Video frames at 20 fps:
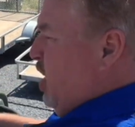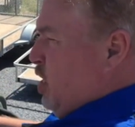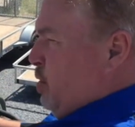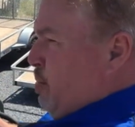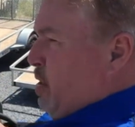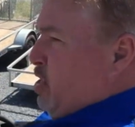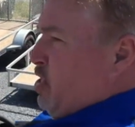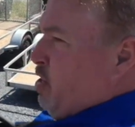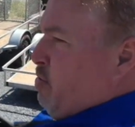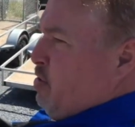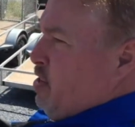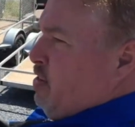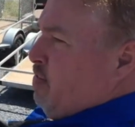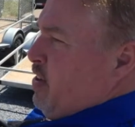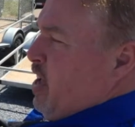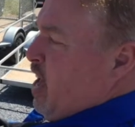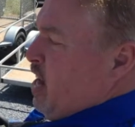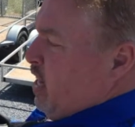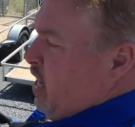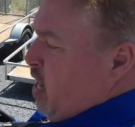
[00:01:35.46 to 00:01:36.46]
especially when you've
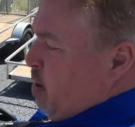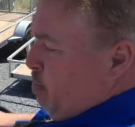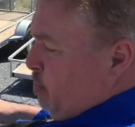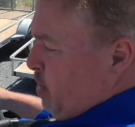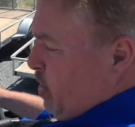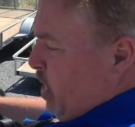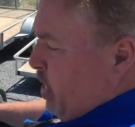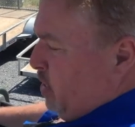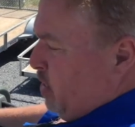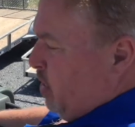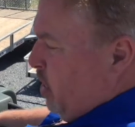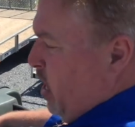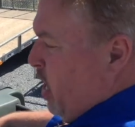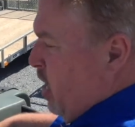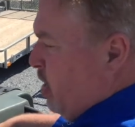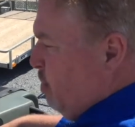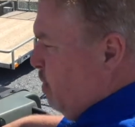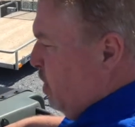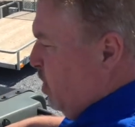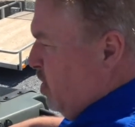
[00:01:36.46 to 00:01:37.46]
had a couple extra
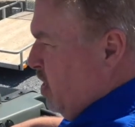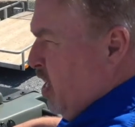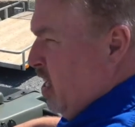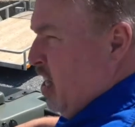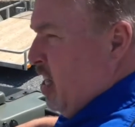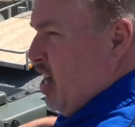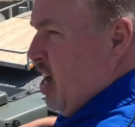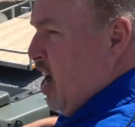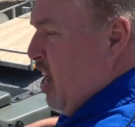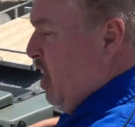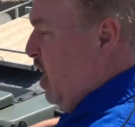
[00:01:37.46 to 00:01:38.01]
hamburgers like a guy